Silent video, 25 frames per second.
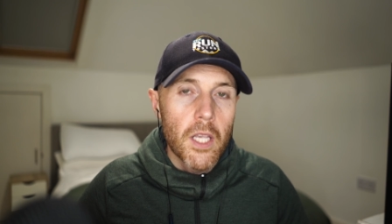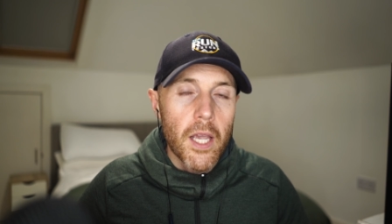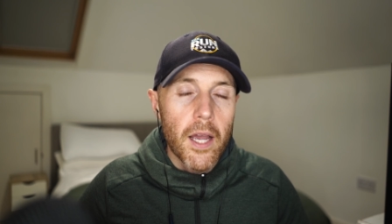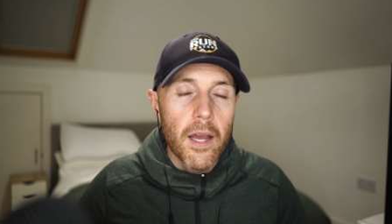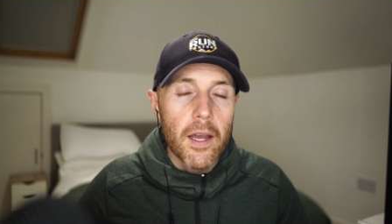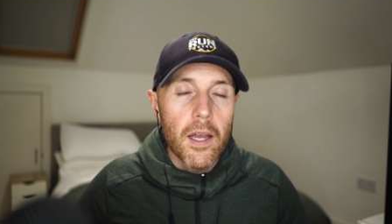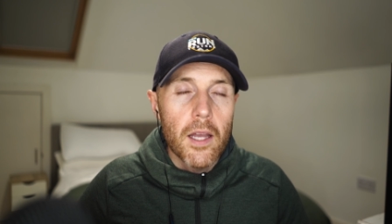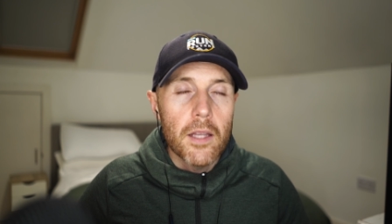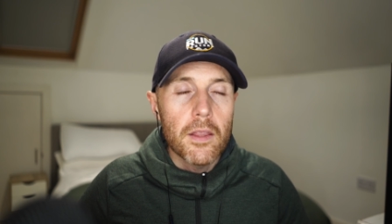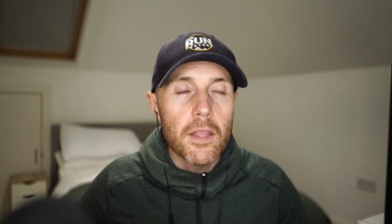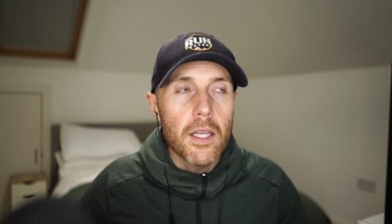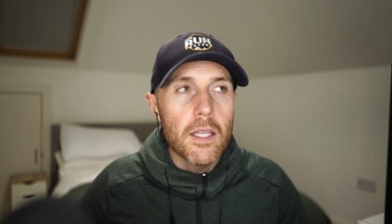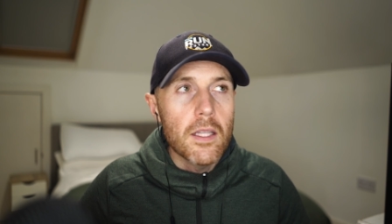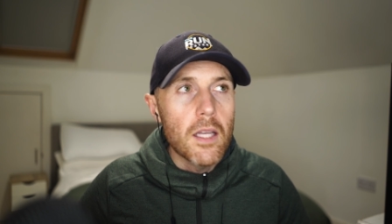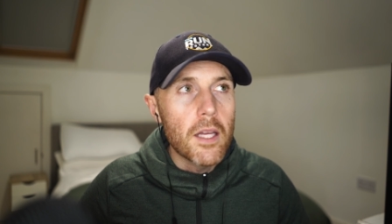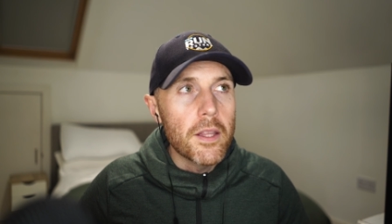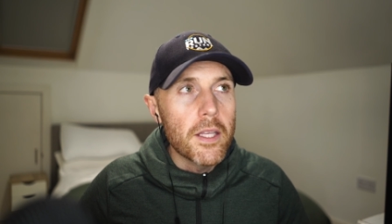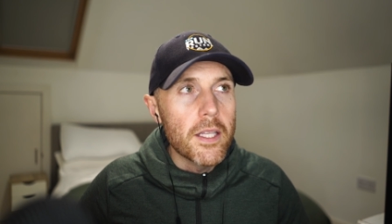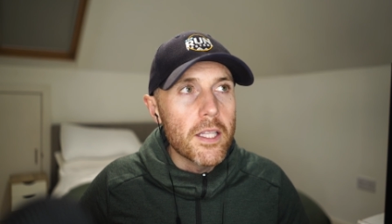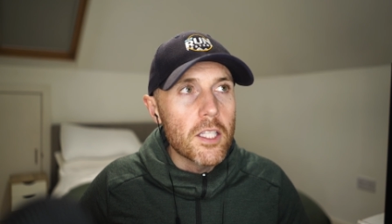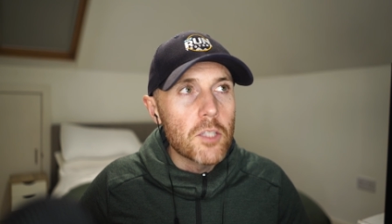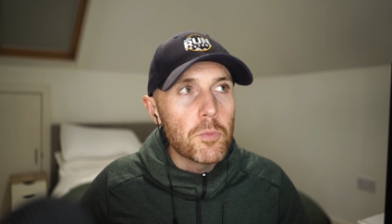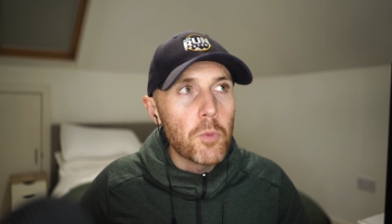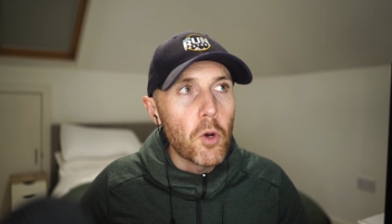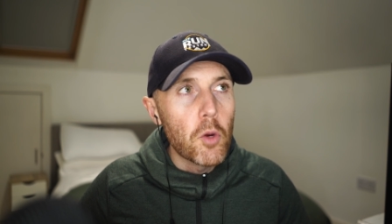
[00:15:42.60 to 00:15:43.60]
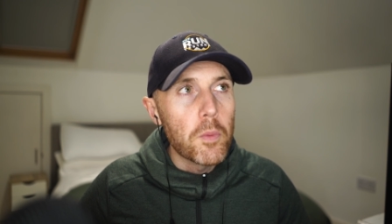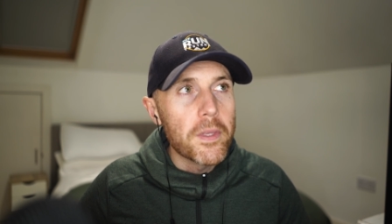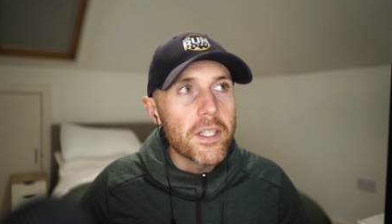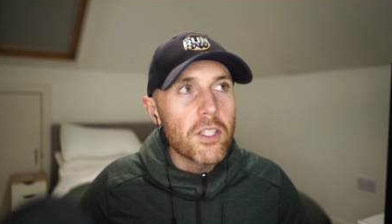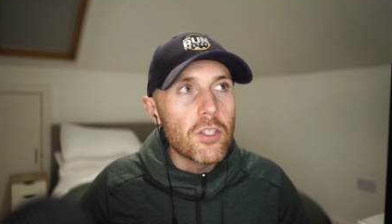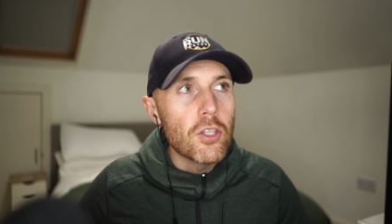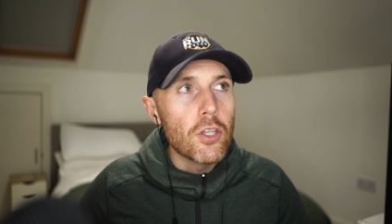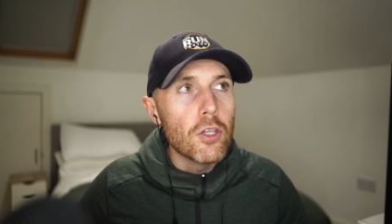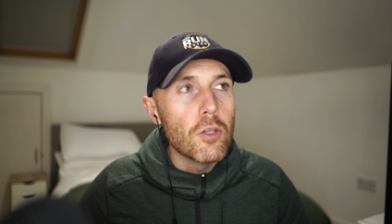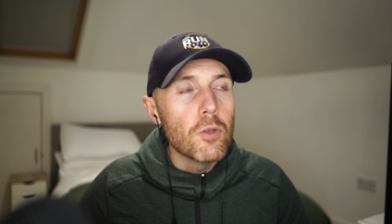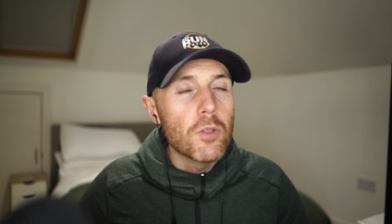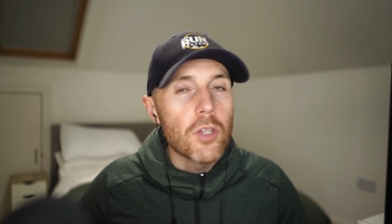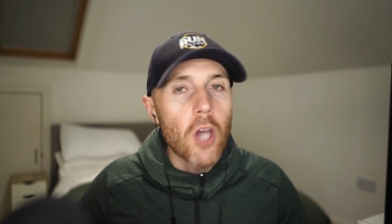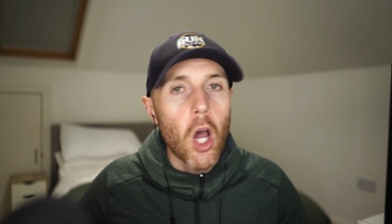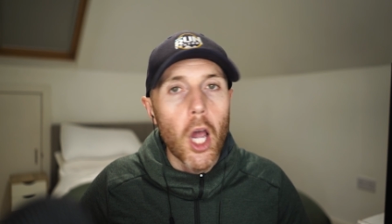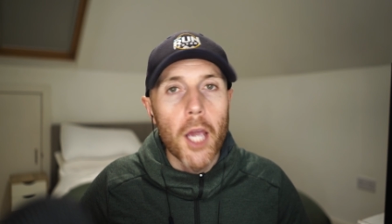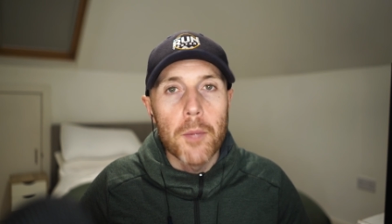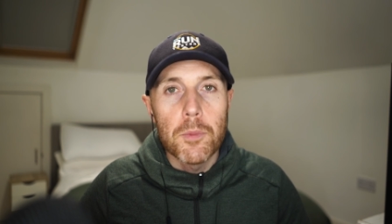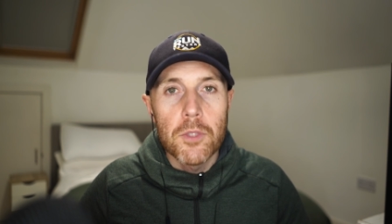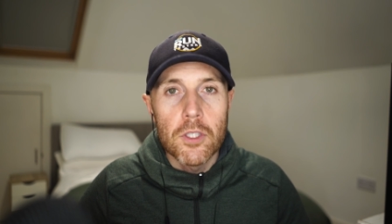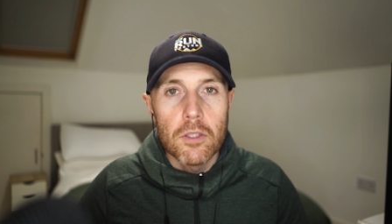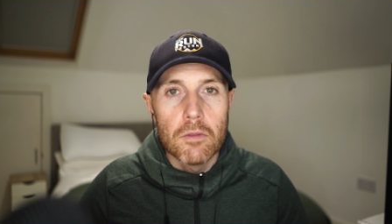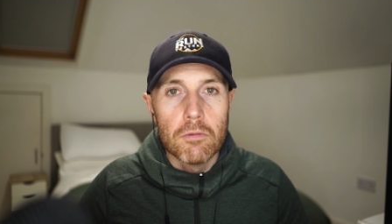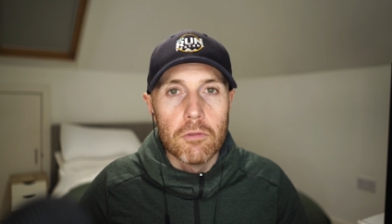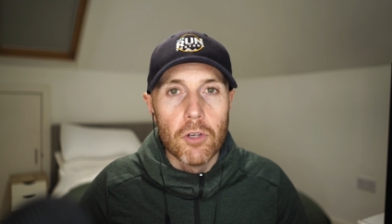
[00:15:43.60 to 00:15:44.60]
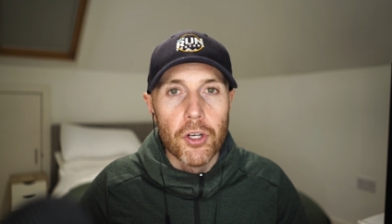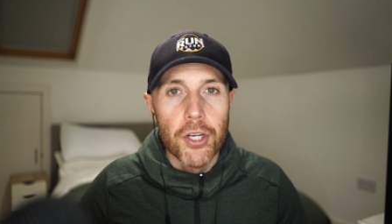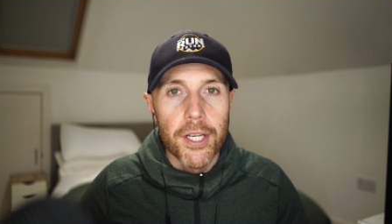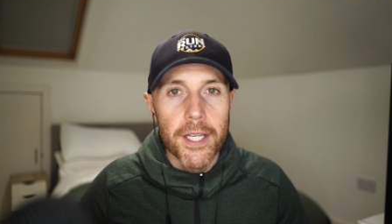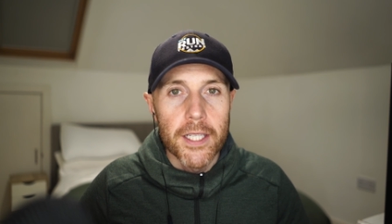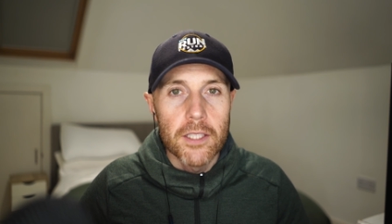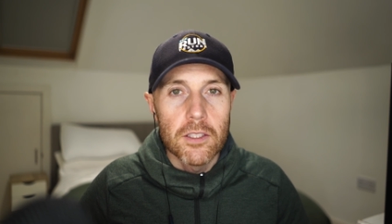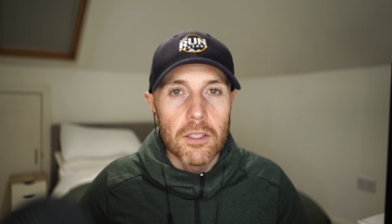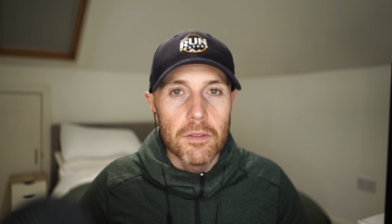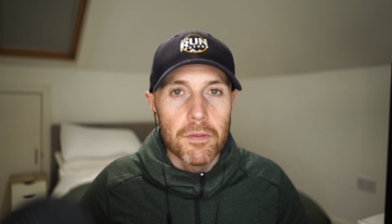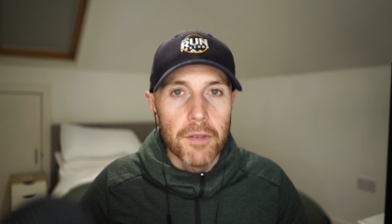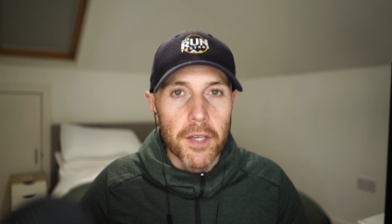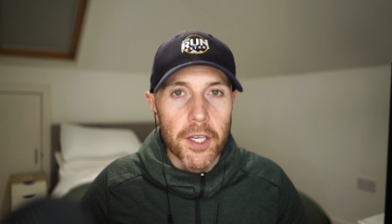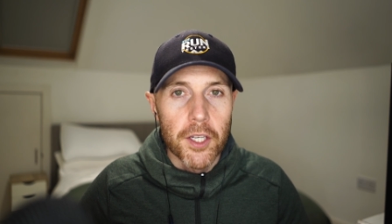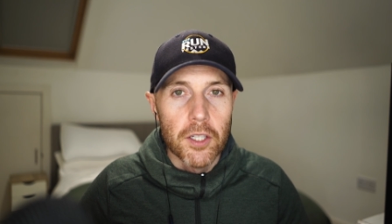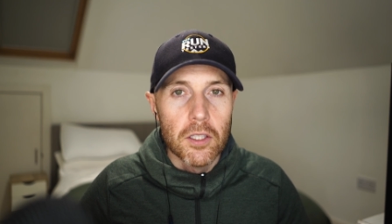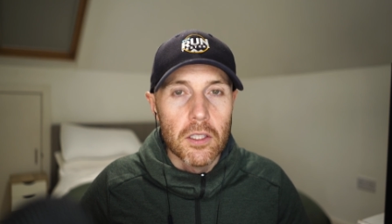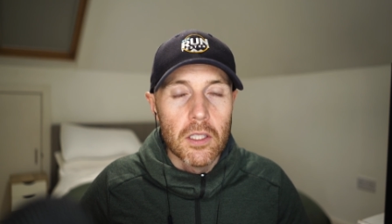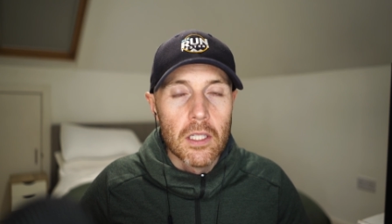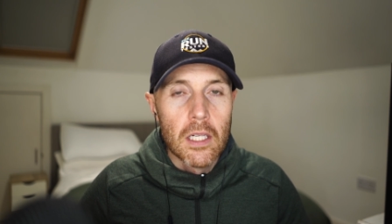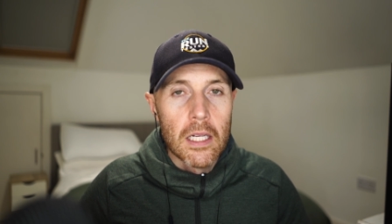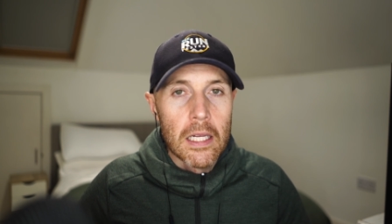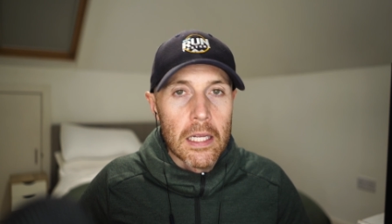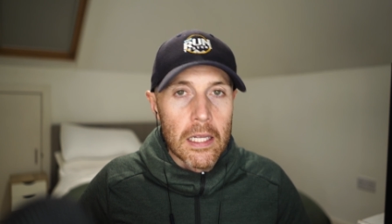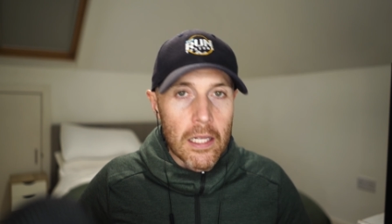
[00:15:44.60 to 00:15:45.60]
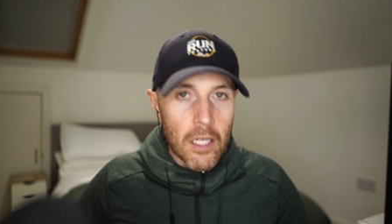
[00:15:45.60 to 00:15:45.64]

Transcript: Yeah, I think there's probably two types of running to feel.